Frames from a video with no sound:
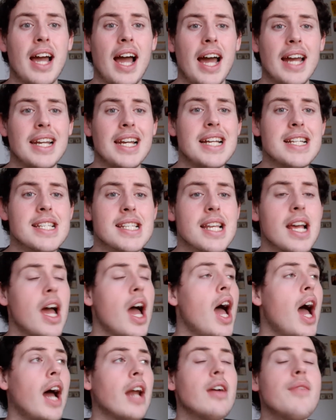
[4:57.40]
unless,
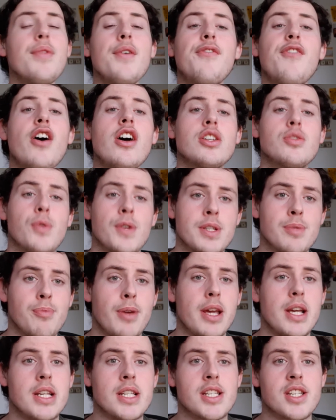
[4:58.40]
and I'm the first one to
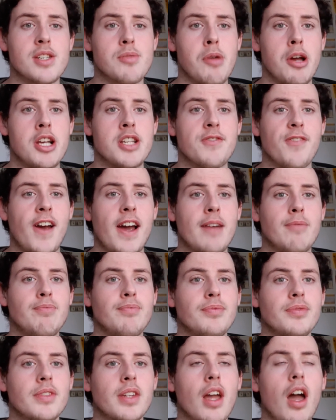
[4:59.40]
admit it as a Spurs fan,
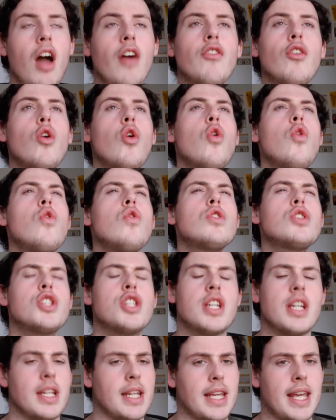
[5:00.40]
of course
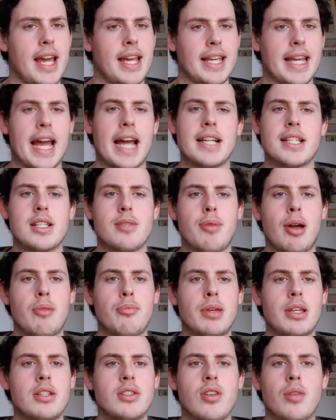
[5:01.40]
you're going to get gassed about
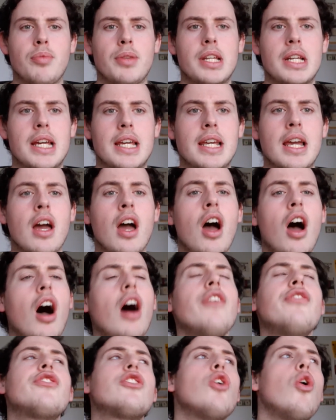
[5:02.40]
being top of the league. Of